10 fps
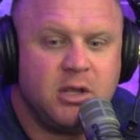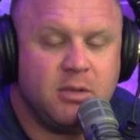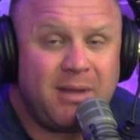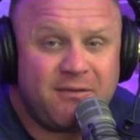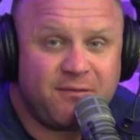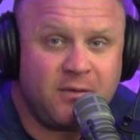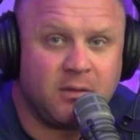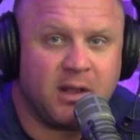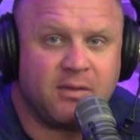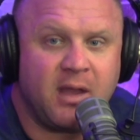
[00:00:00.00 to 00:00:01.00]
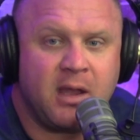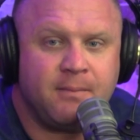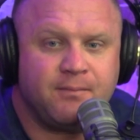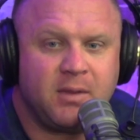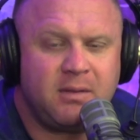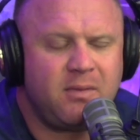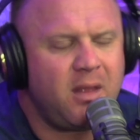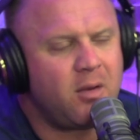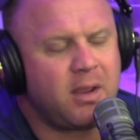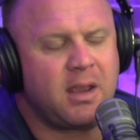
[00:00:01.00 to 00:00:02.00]
You might feel like that, and
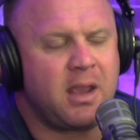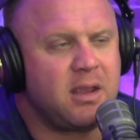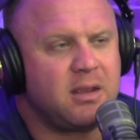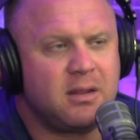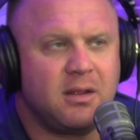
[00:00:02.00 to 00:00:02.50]
okay, hey,